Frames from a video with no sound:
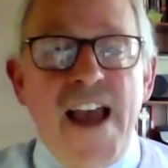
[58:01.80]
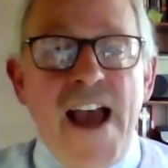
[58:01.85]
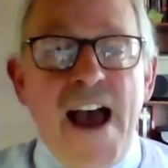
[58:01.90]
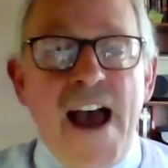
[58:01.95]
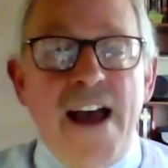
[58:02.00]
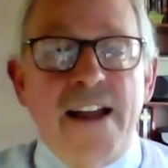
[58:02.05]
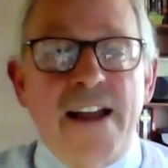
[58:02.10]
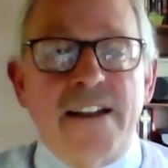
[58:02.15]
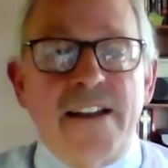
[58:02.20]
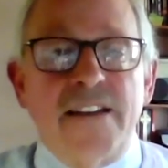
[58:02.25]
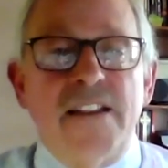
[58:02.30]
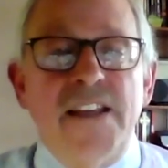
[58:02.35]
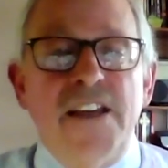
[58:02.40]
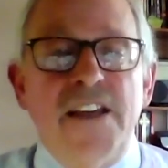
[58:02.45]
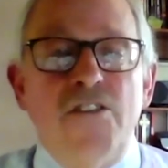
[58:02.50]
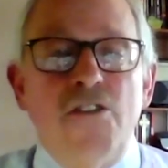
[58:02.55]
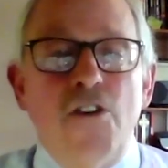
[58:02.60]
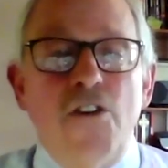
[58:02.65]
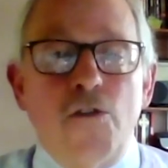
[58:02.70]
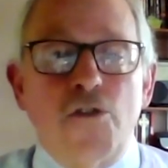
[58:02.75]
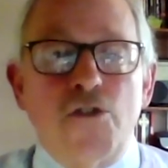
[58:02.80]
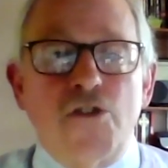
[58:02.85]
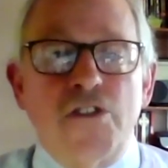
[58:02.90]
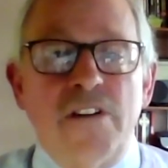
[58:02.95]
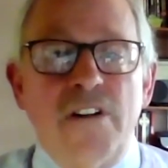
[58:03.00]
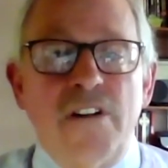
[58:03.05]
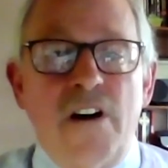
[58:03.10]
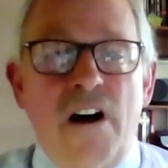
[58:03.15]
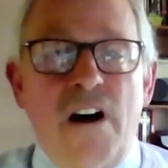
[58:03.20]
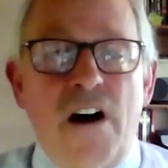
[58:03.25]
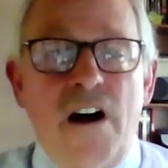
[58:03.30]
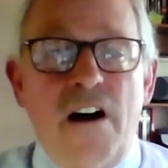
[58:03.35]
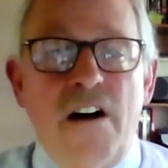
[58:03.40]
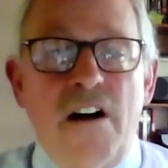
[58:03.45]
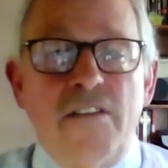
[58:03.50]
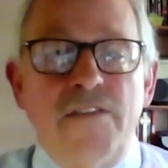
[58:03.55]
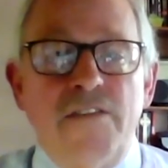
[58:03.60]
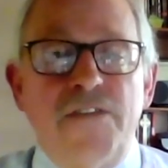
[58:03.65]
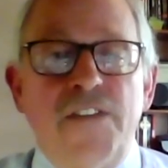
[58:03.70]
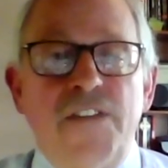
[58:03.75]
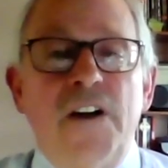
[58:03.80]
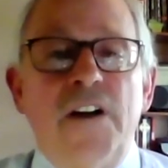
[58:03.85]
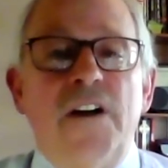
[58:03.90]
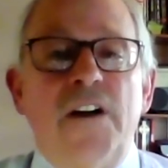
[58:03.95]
at the notion of,